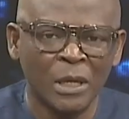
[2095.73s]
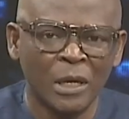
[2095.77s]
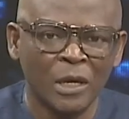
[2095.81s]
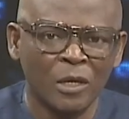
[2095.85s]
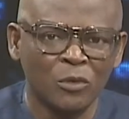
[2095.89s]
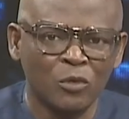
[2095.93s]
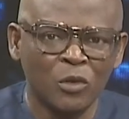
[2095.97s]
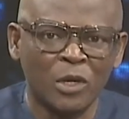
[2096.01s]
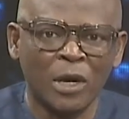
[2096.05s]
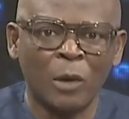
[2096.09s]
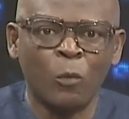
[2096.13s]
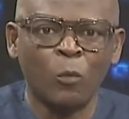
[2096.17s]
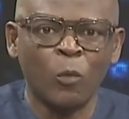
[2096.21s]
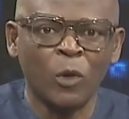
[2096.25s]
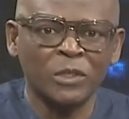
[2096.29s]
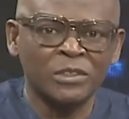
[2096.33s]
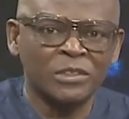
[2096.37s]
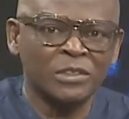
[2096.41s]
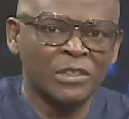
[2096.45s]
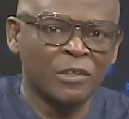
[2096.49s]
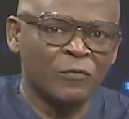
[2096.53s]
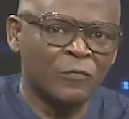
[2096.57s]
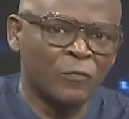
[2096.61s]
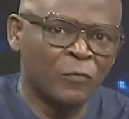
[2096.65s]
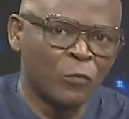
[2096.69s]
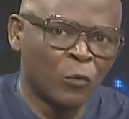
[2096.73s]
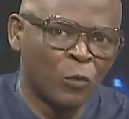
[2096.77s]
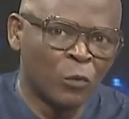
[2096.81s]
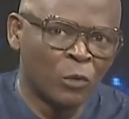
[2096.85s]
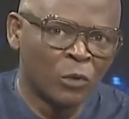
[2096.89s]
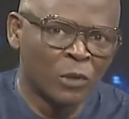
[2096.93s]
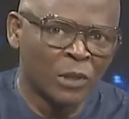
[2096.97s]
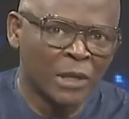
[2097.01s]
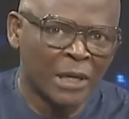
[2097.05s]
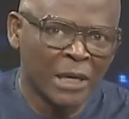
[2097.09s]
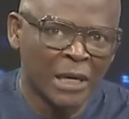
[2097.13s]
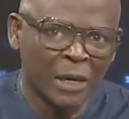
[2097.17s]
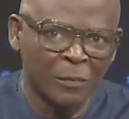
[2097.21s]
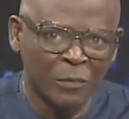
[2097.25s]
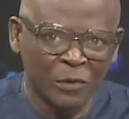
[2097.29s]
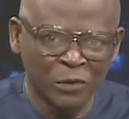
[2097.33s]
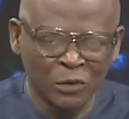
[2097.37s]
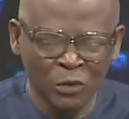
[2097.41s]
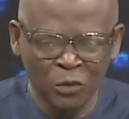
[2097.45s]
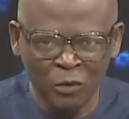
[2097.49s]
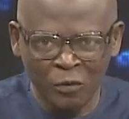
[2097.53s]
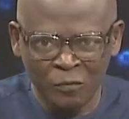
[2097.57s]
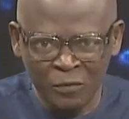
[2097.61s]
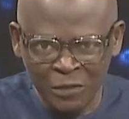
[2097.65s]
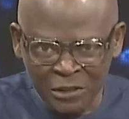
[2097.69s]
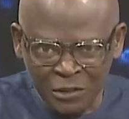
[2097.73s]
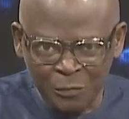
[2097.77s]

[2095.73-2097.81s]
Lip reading: You can watch the full episode of this